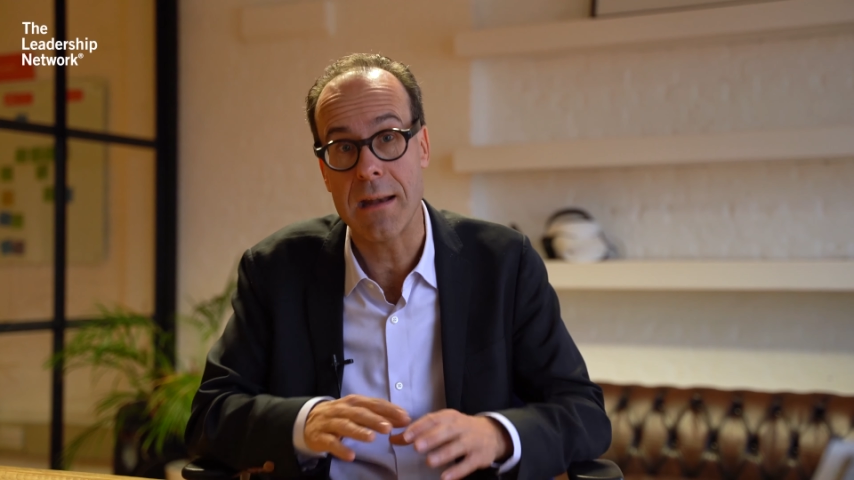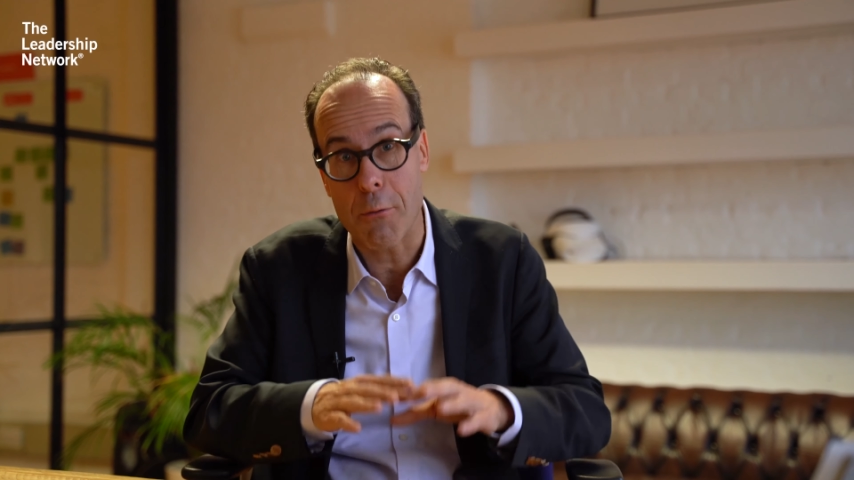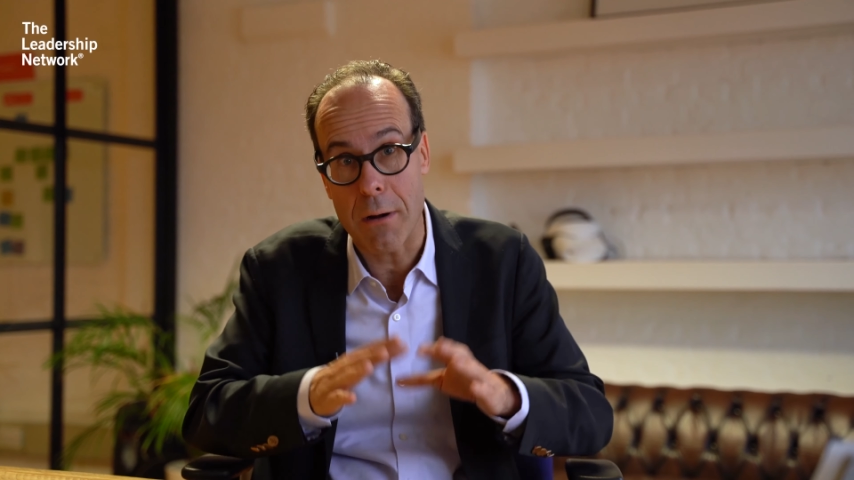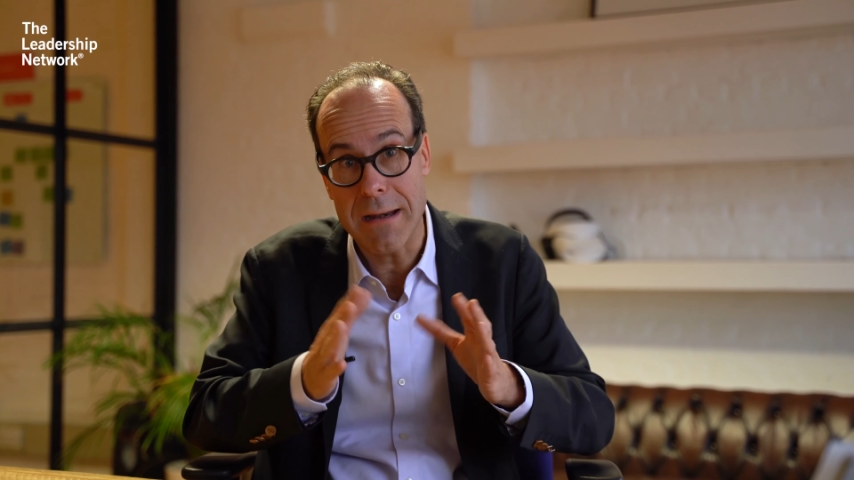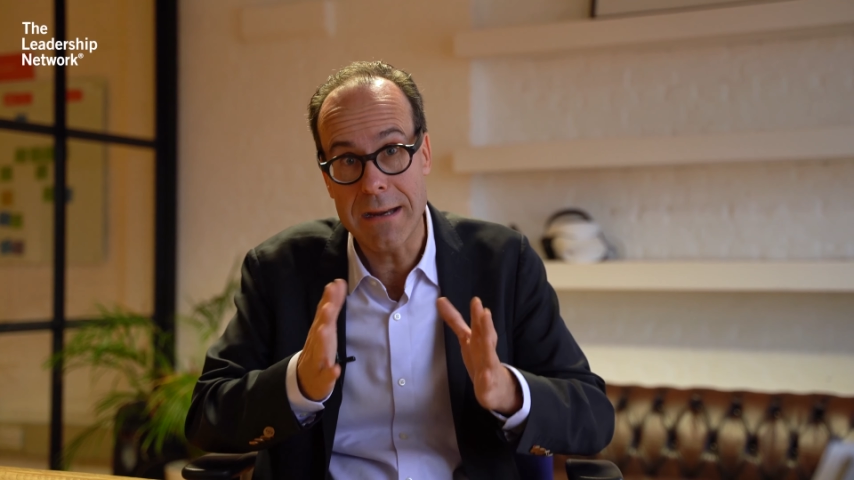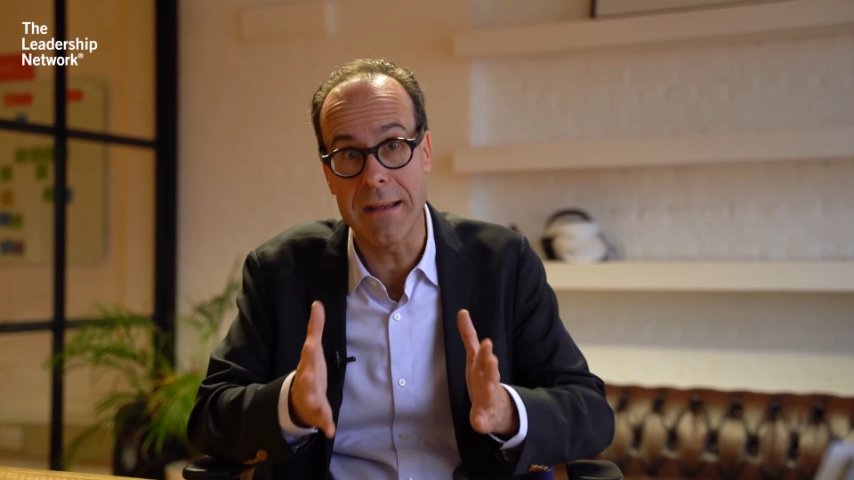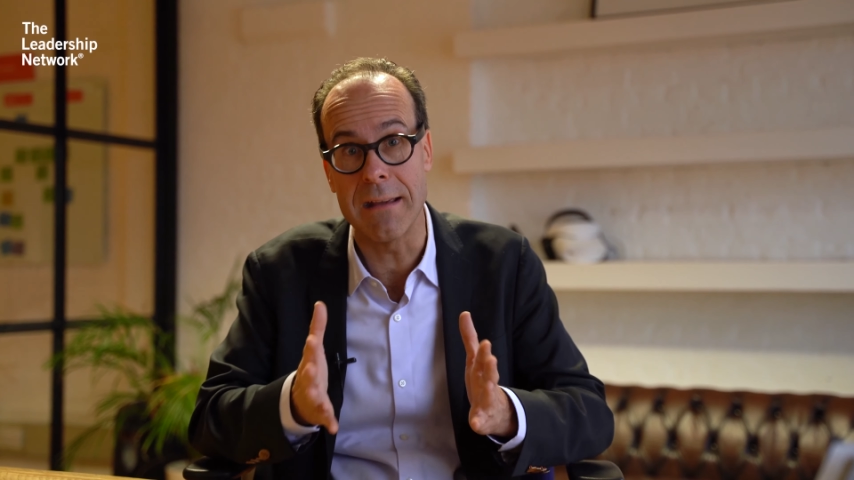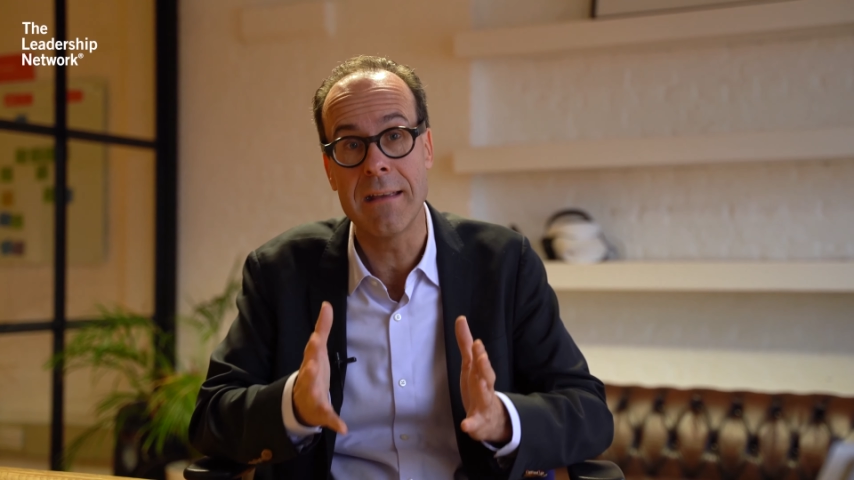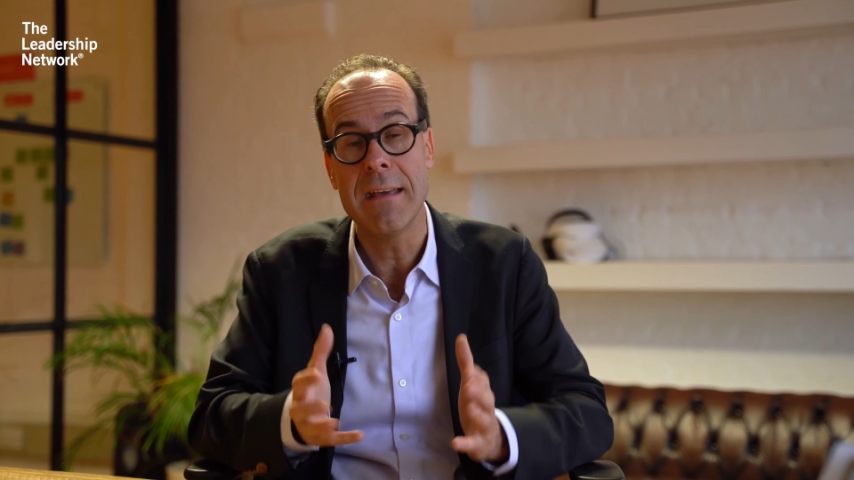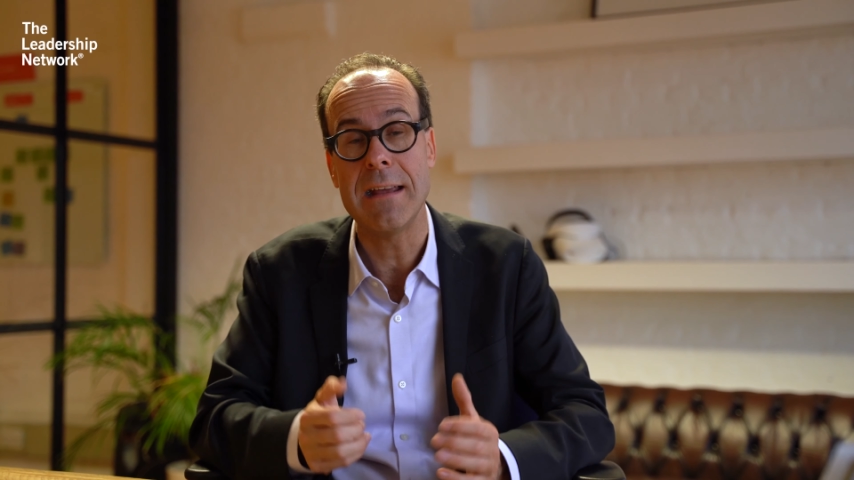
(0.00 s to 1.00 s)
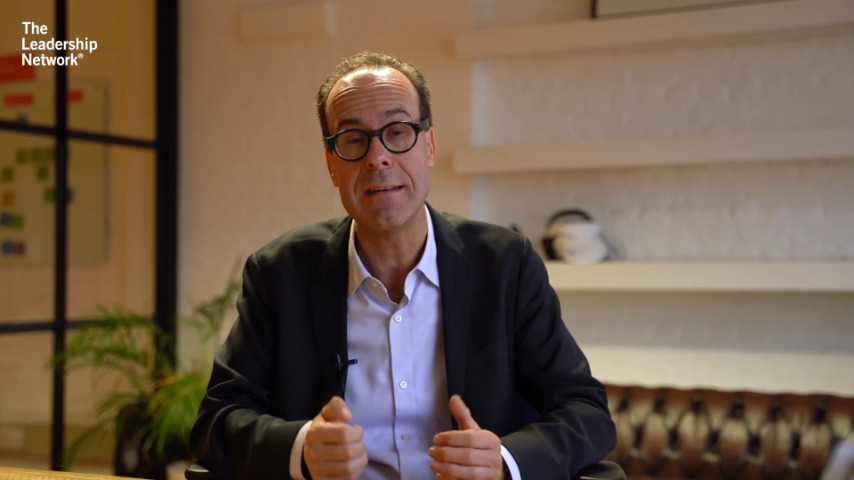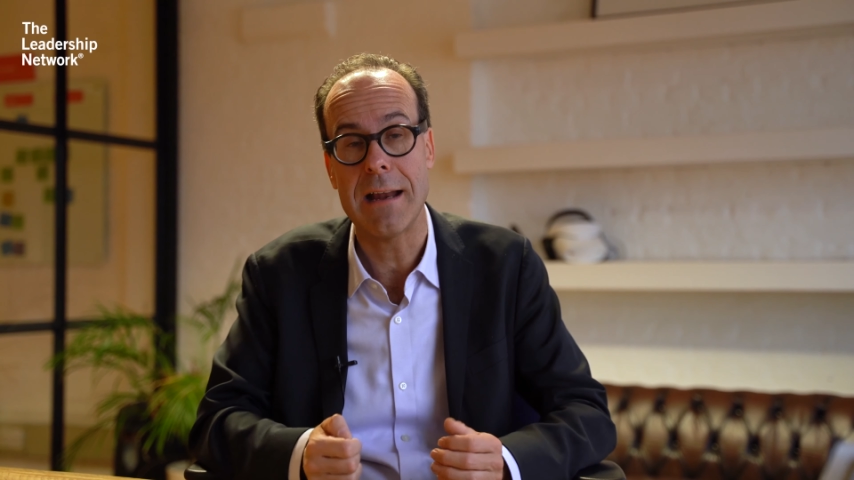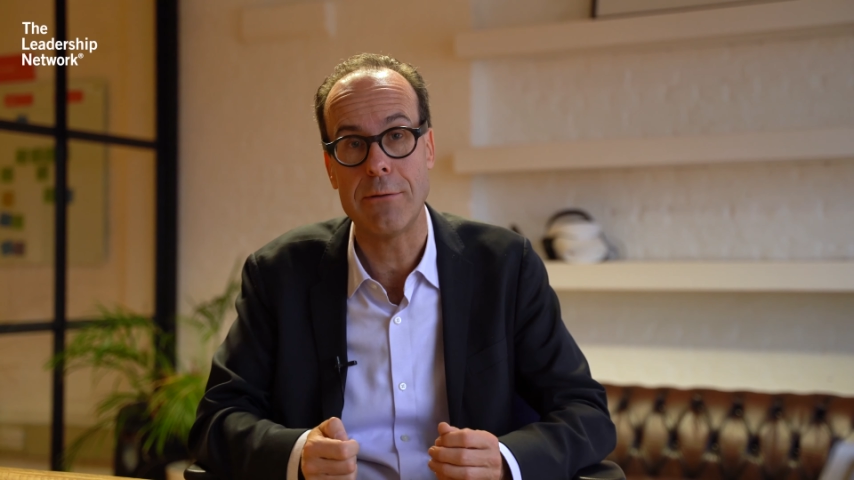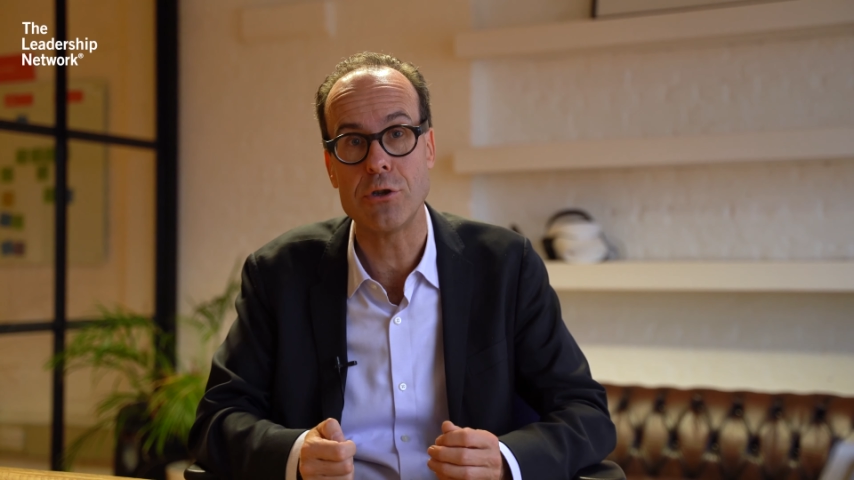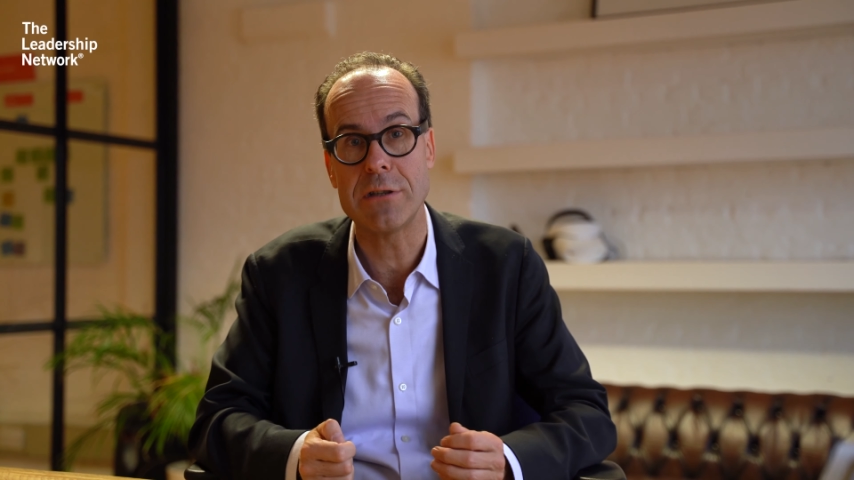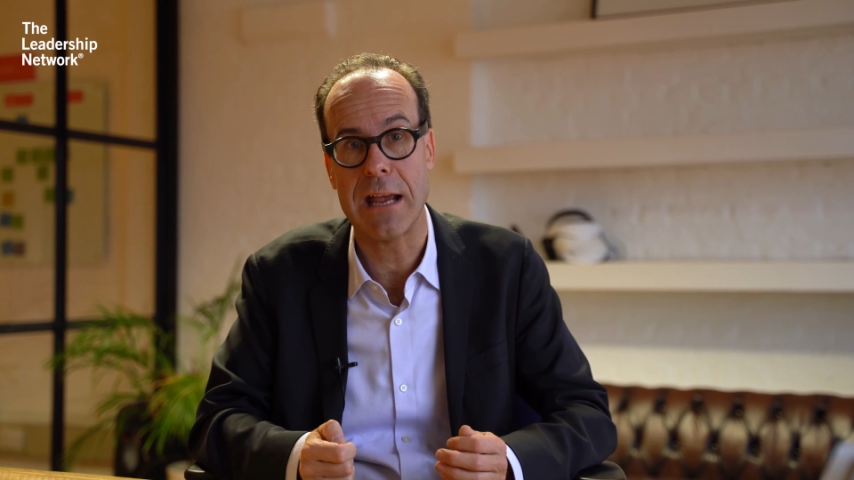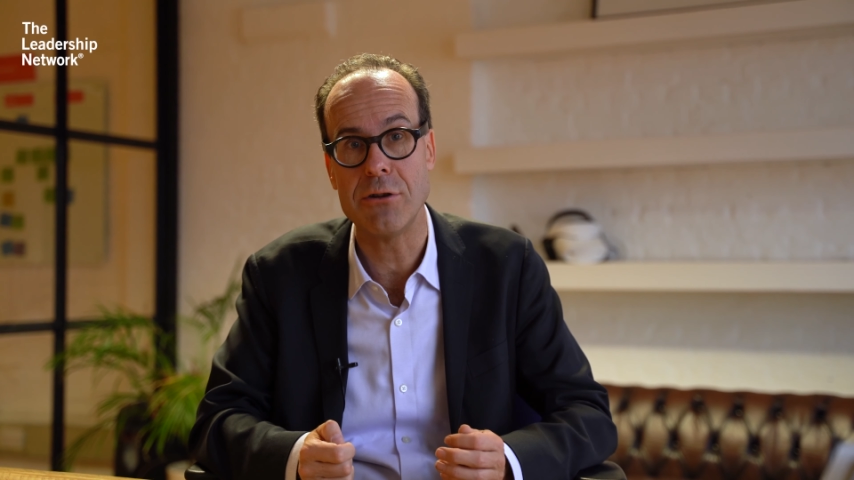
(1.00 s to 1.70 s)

in our leading intelligent